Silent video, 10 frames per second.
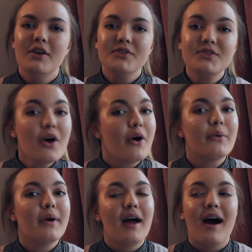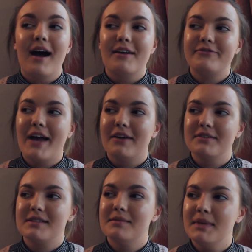So I've found
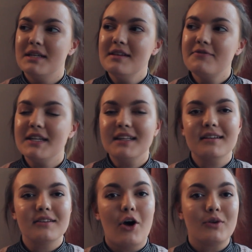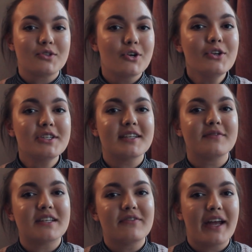some nifty little
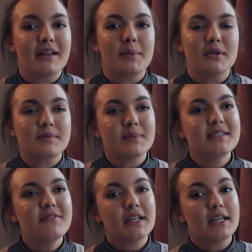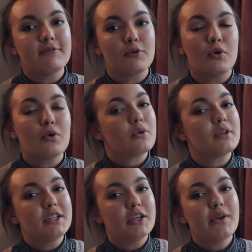alternatives available specifically for
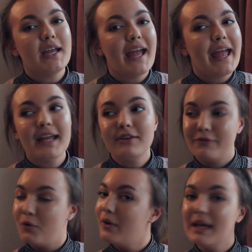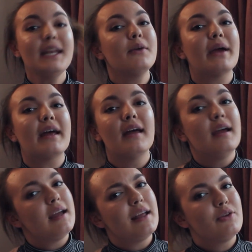Auckland Uni and for anywhere
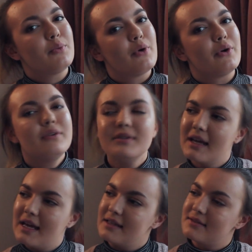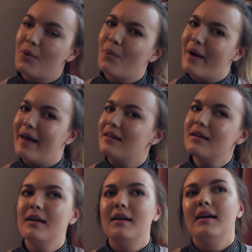in the world as
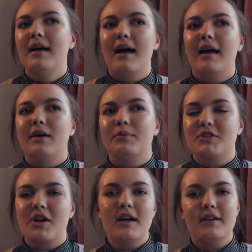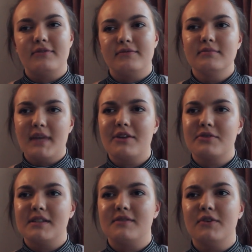well, which kind of
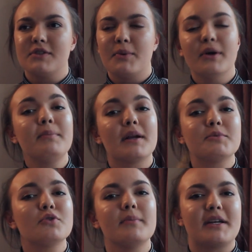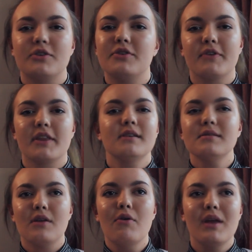counteracts the first point, but I'm talking about two different
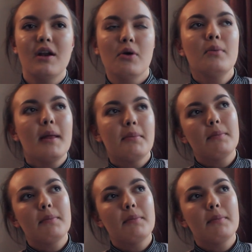things, so you know, blah blah